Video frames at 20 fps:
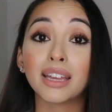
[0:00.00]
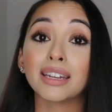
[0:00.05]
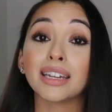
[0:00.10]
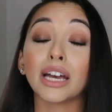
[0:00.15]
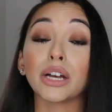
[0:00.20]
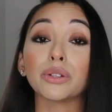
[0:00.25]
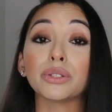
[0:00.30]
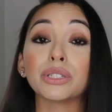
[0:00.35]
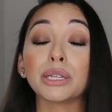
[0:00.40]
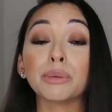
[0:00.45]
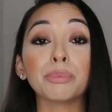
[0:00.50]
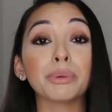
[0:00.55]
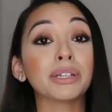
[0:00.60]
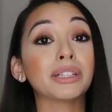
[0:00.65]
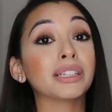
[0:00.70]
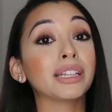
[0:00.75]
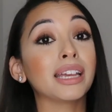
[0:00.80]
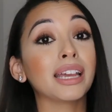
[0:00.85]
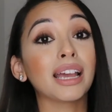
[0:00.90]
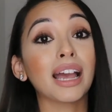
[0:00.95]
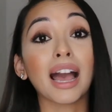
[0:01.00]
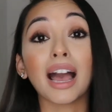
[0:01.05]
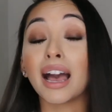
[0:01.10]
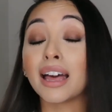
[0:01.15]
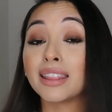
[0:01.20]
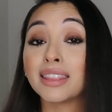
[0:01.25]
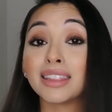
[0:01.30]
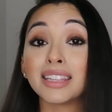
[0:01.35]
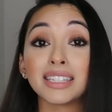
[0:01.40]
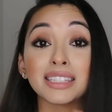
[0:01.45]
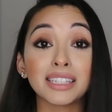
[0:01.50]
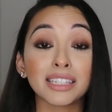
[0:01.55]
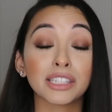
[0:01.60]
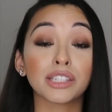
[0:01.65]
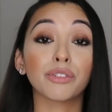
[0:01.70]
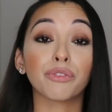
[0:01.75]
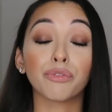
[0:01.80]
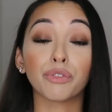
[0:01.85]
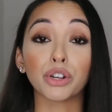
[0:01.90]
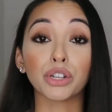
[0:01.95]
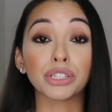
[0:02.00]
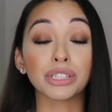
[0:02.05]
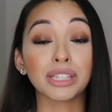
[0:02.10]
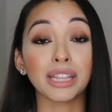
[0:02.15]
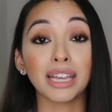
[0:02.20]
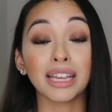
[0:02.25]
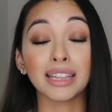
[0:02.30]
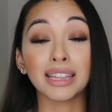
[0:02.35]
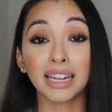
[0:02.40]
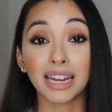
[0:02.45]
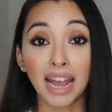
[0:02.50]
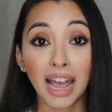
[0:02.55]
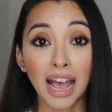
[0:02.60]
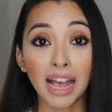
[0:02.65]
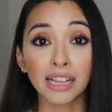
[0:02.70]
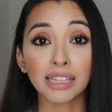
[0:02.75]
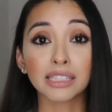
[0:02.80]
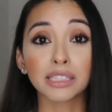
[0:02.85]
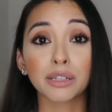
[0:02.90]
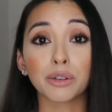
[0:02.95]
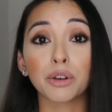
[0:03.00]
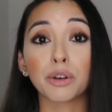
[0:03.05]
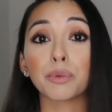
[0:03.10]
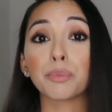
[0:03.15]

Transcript: Now, typically, this is the first thing that I ask